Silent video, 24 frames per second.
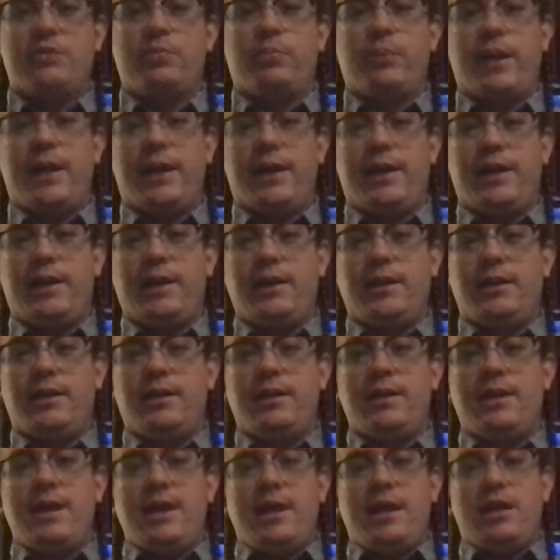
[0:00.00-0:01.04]
bracket
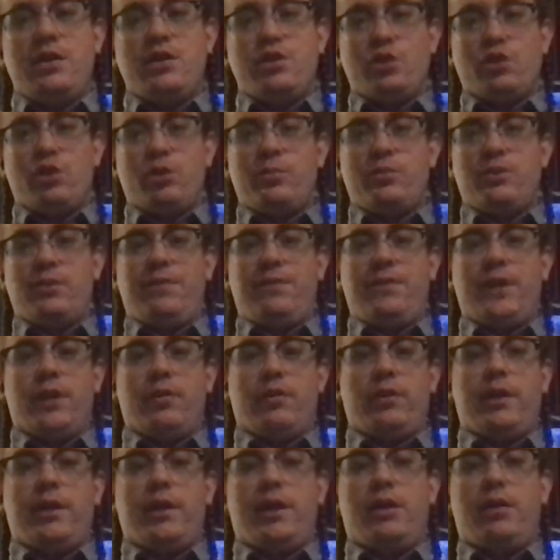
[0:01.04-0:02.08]
in terms of
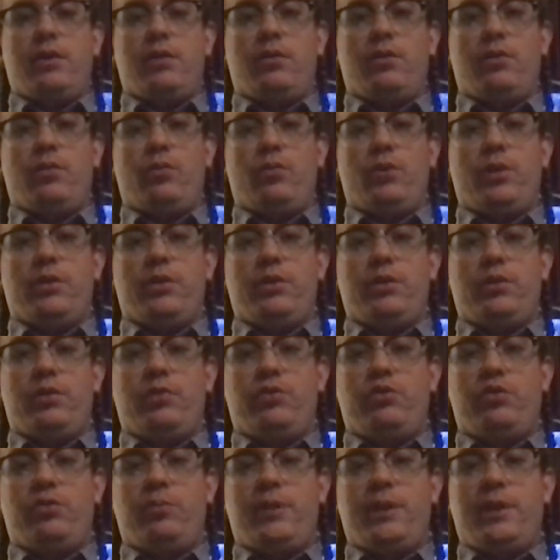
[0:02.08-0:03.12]
figuring out whether you
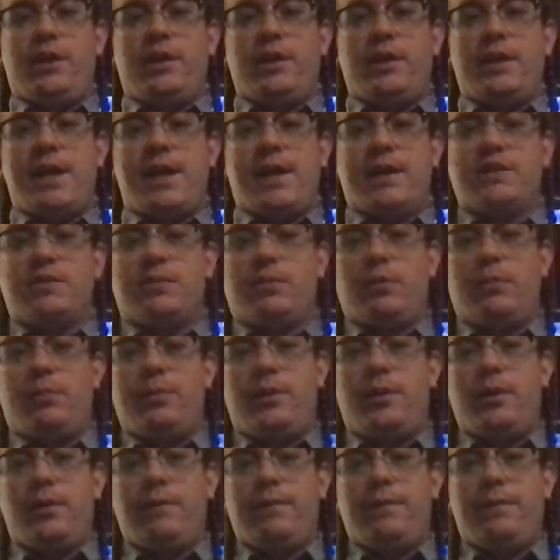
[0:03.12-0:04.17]
should be in a taxable
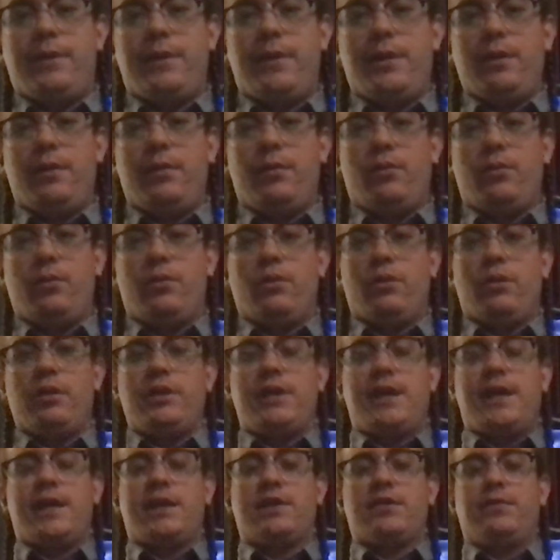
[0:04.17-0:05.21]
bond fund or a
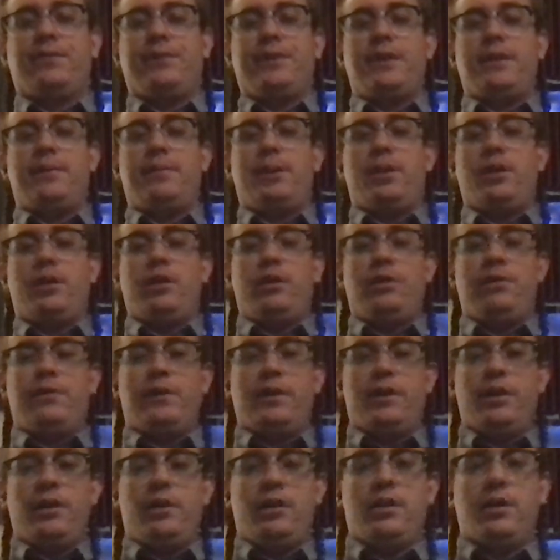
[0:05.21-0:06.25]
tax-free bond
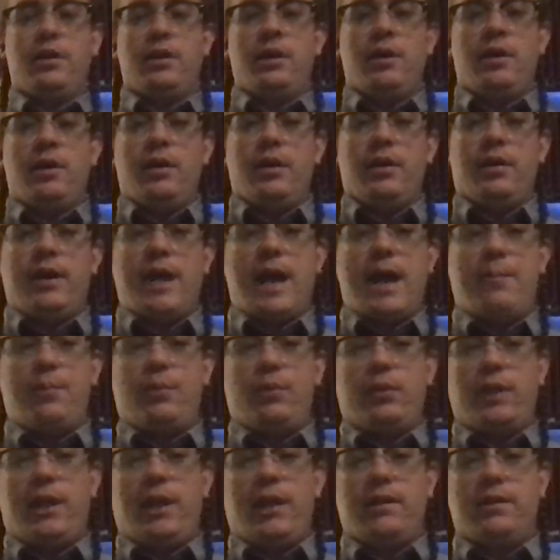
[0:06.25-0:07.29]
fund.
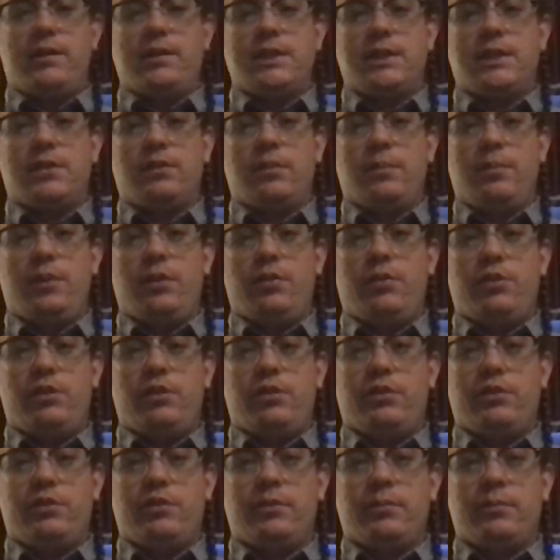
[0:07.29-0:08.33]
Capital gains
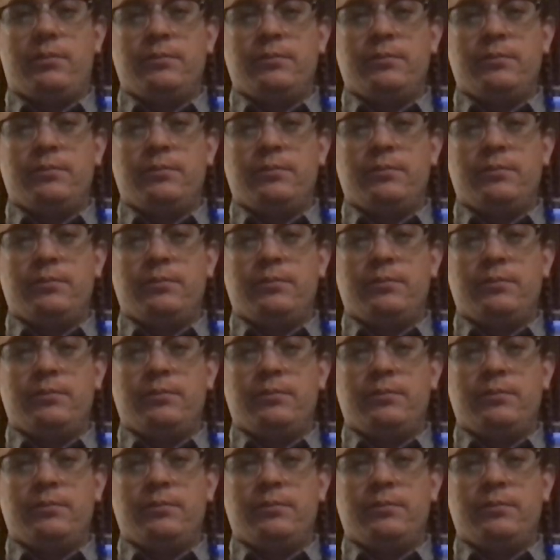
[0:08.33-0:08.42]
distributions